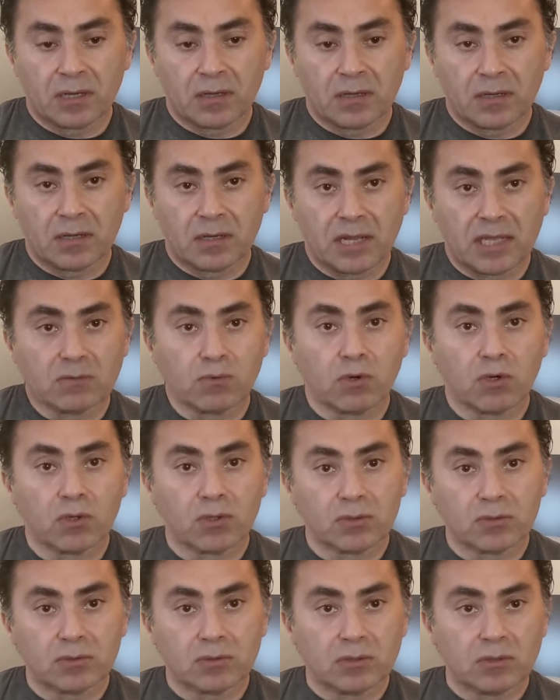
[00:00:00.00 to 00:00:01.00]

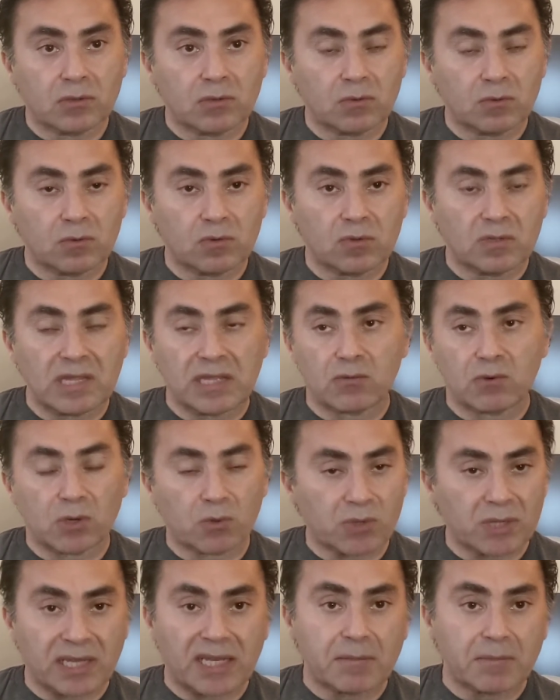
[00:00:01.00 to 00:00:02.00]
network
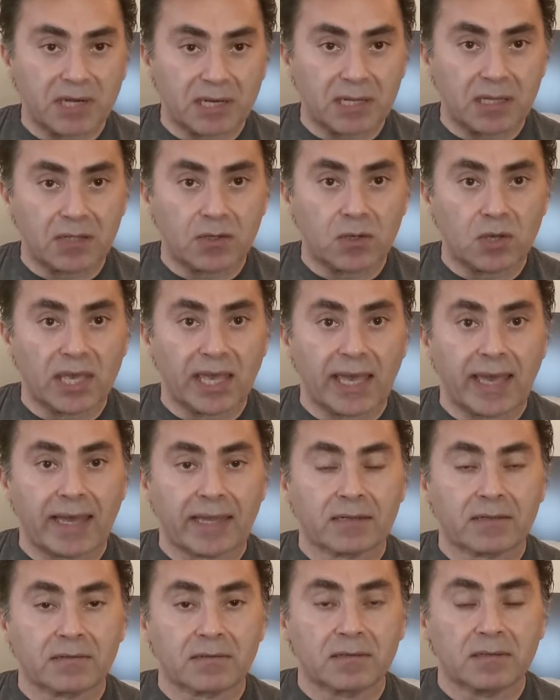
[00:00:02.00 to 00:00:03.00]
with anybody that you
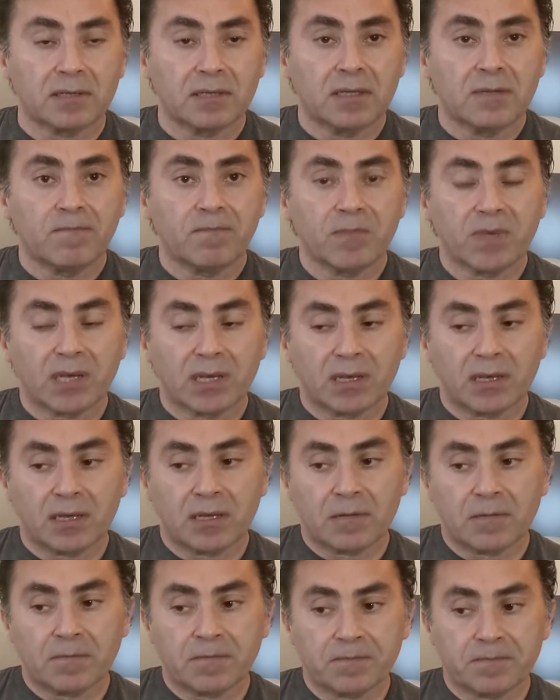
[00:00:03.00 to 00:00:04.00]
can,
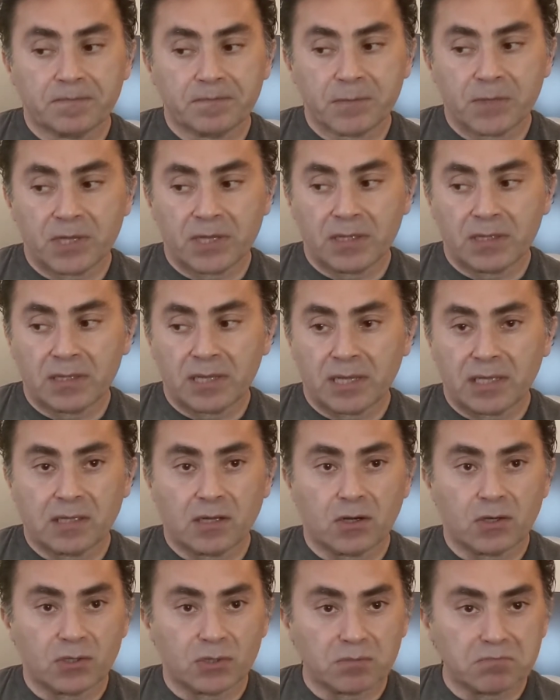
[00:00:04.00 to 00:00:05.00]
and
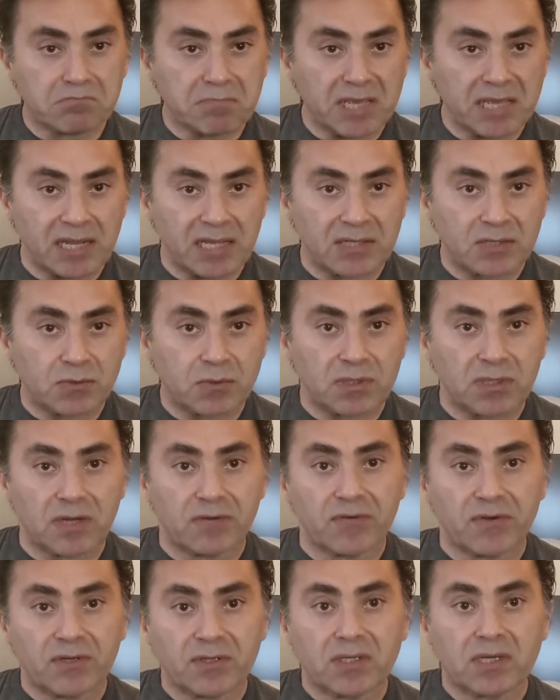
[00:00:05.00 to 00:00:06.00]
there's meetings with
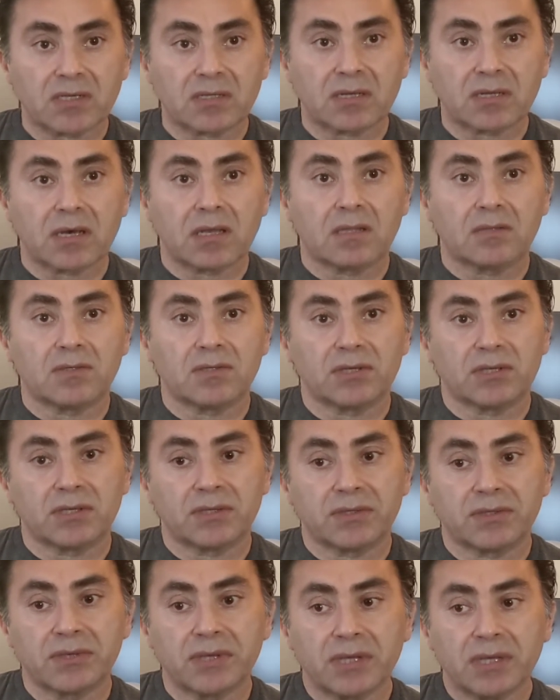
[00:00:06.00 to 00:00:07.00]
different
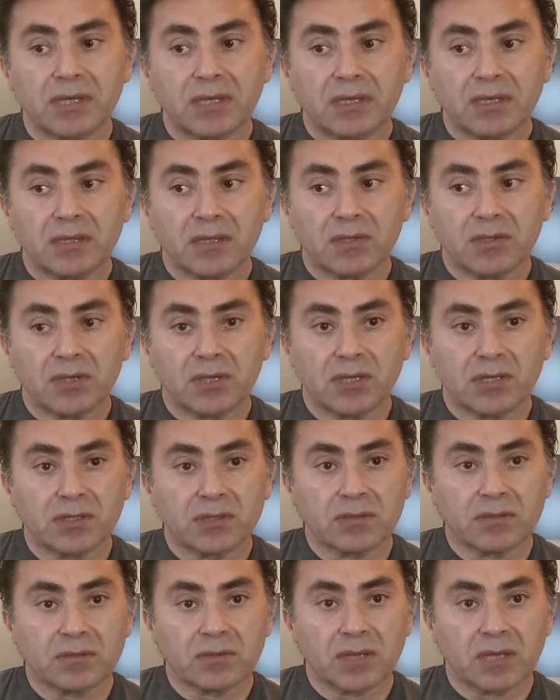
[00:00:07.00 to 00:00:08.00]
technologies that you
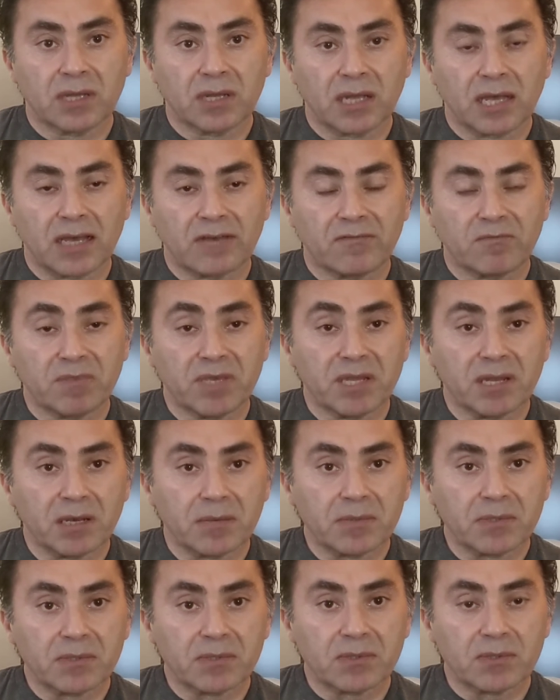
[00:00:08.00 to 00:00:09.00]
can have
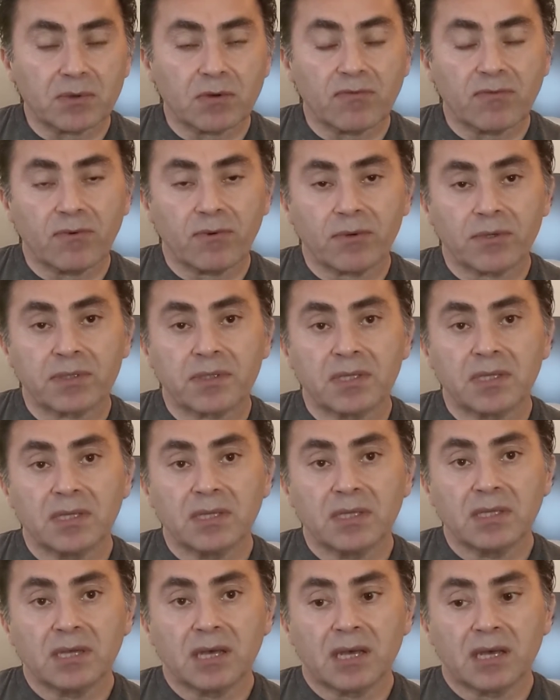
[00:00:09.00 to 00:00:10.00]
meetups and so forth,
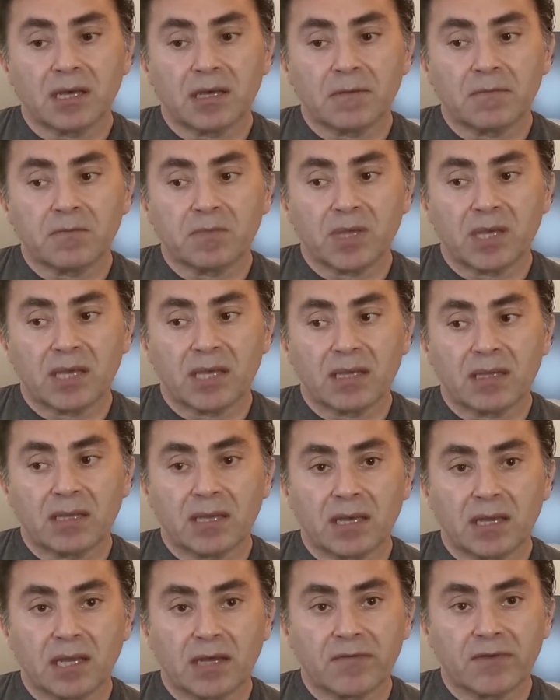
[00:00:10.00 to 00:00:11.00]
and
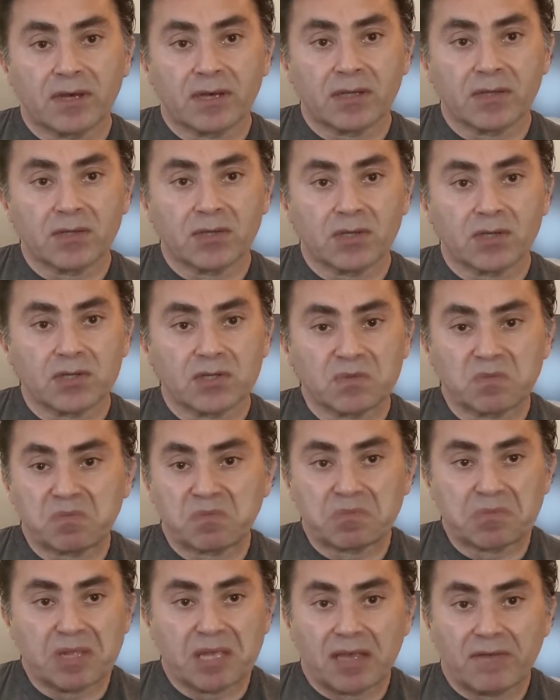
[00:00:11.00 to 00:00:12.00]
kind of just,
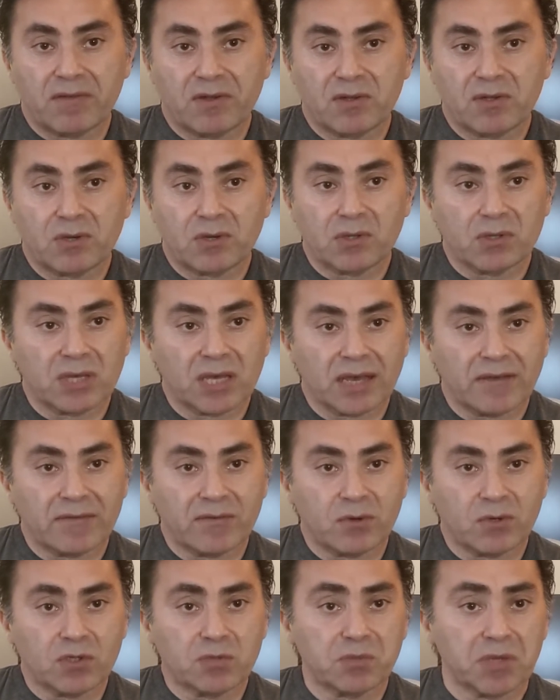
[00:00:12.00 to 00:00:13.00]
even though you have
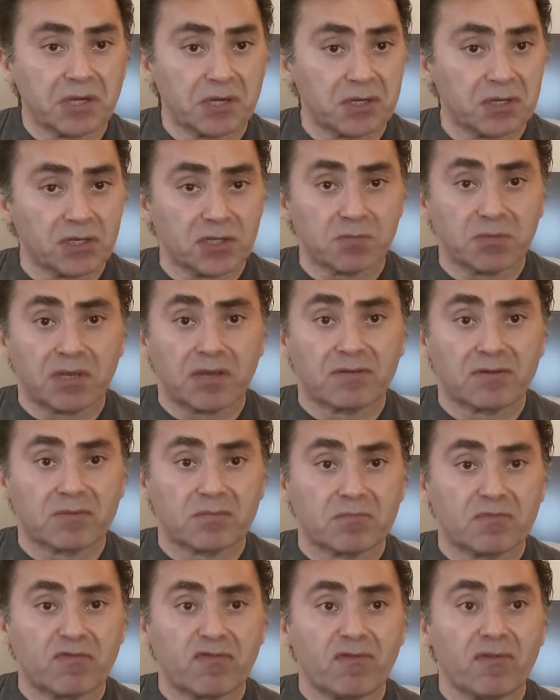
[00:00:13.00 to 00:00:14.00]
no experience, just be a
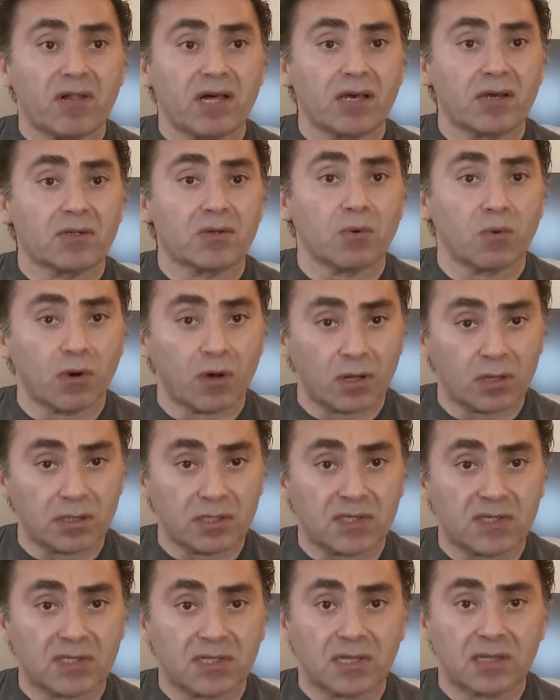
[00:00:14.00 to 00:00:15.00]
fly on the wall,
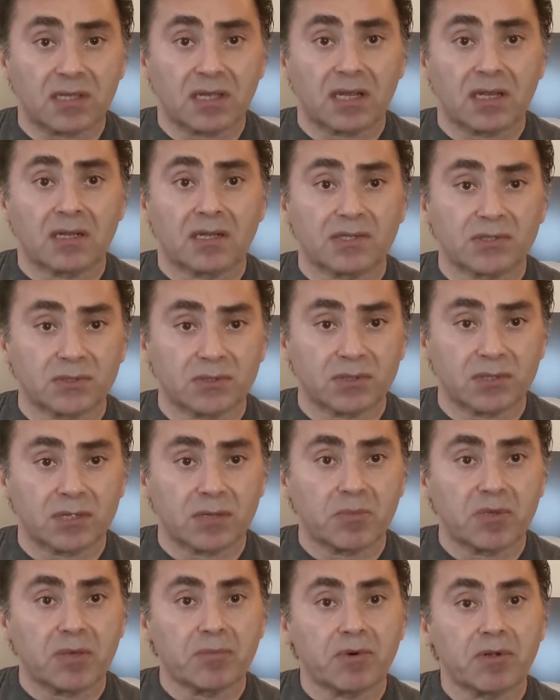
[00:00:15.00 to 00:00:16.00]
just sit there and listen to the
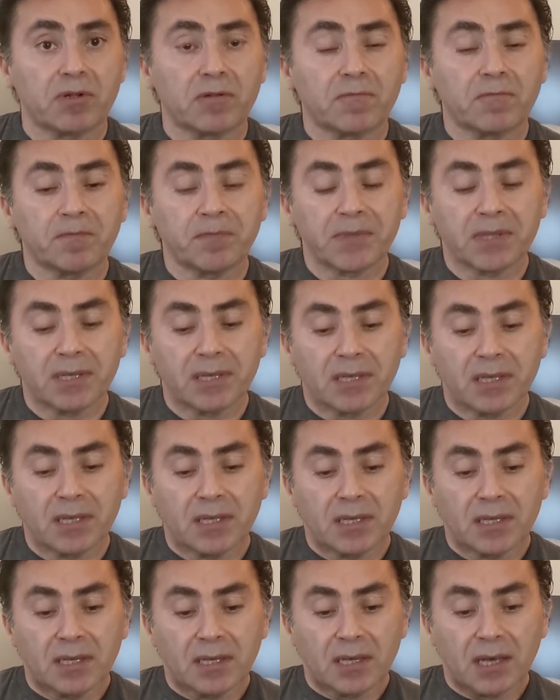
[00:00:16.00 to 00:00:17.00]
people.
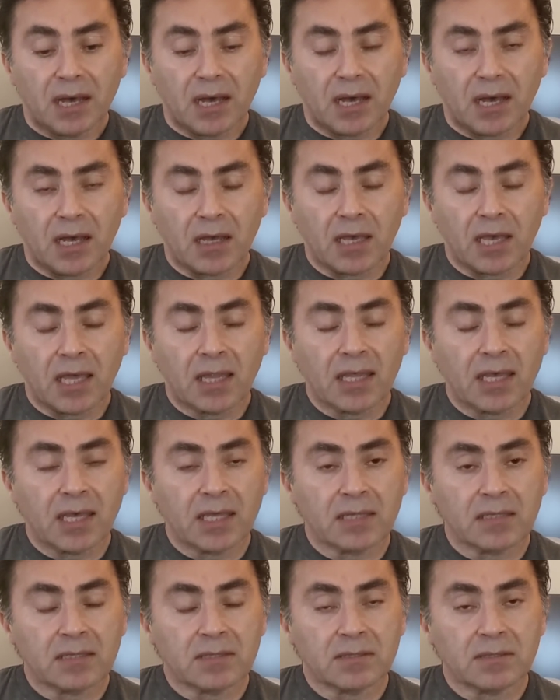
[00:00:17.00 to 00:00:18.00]
And
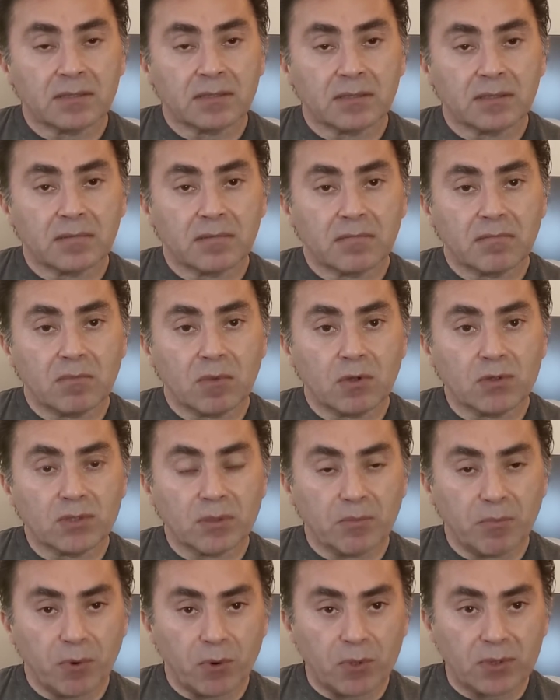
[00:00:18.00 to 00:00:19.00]
then most
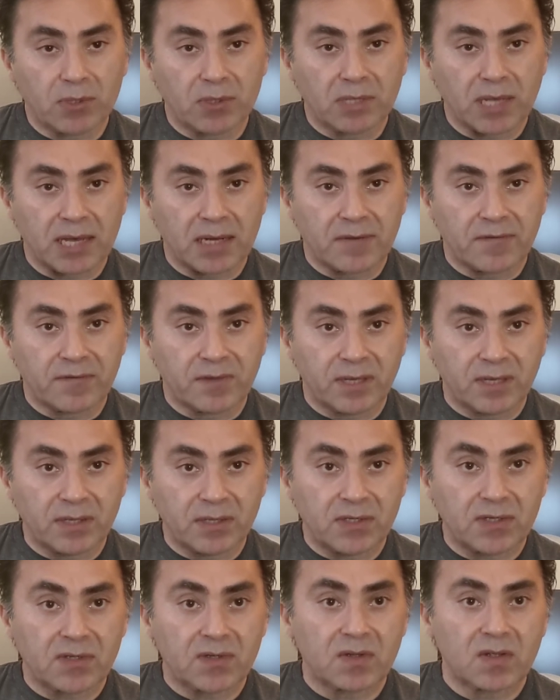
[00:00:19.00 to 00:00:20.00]
important out of
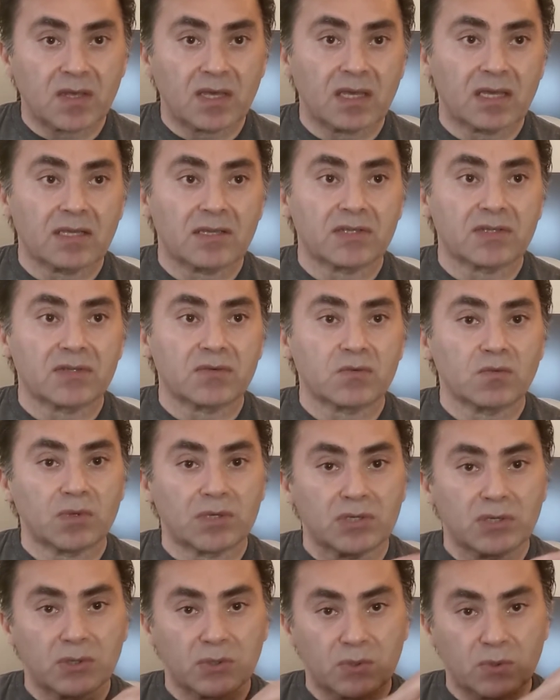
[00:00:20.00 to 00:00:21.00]
this is,
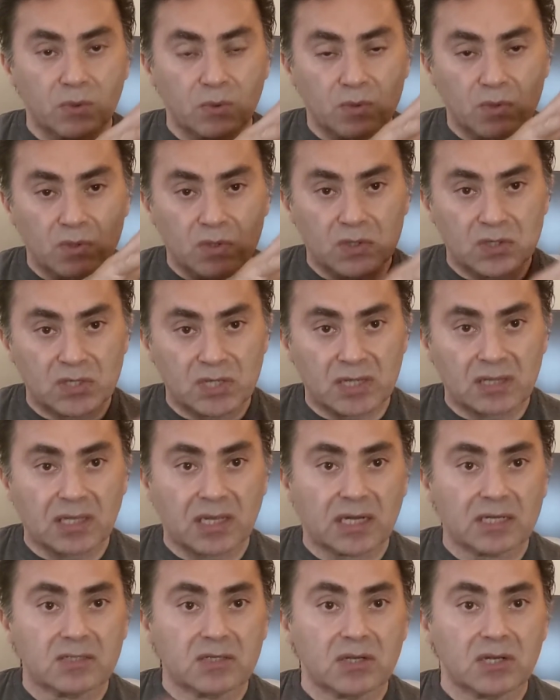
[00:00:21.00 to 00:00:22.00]
when you sit
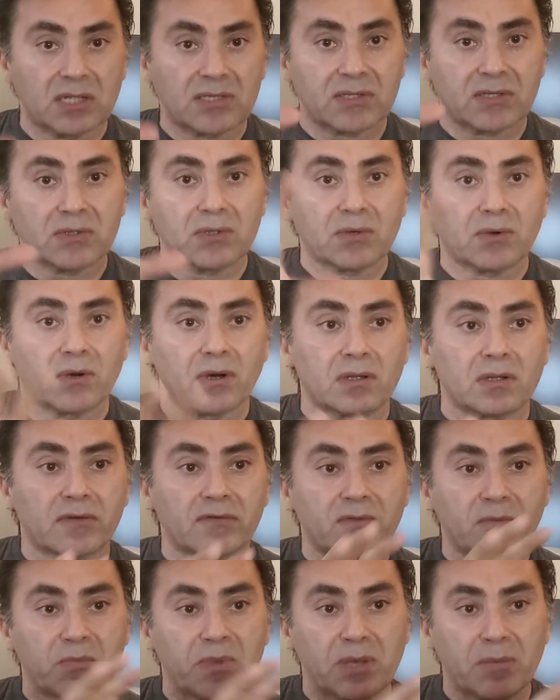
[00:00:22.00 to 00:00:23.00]
there and you listen to all
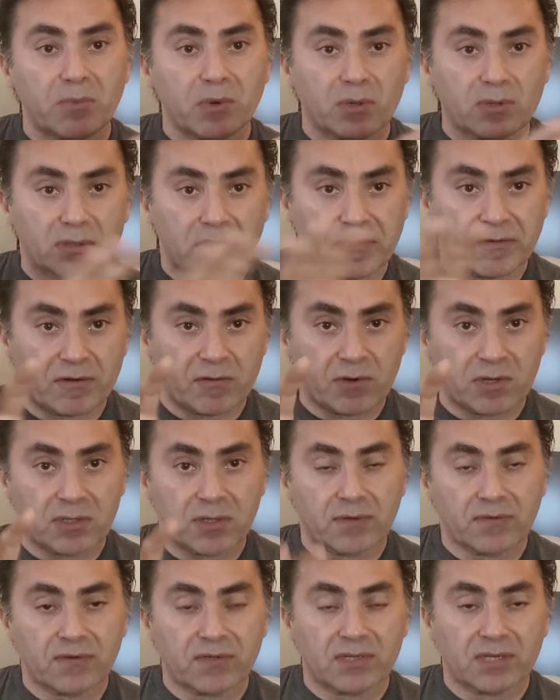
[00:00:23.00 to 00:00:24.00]
of the people, everyone
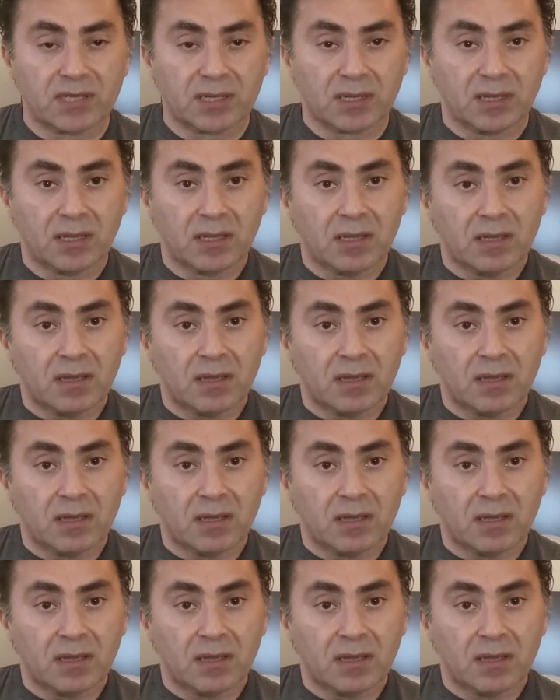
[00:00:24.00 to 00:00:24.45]
you've seen,